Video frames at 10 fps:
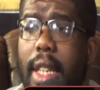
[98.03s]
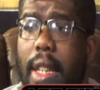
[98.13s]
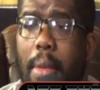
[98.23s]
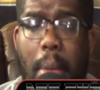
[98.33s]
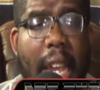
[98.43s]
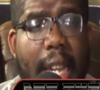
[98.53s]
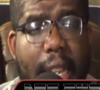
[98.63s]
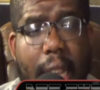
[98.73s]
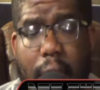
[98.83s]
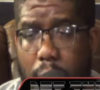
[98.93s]
the man
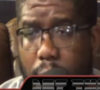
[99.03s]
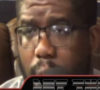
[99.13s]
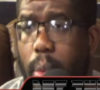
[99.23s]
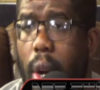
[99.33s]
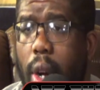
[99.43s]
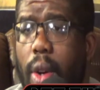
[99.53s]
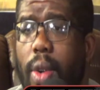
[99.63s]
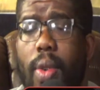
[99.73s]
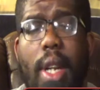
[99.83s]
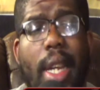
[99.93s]
did all the
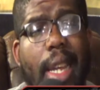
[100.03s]
wrong.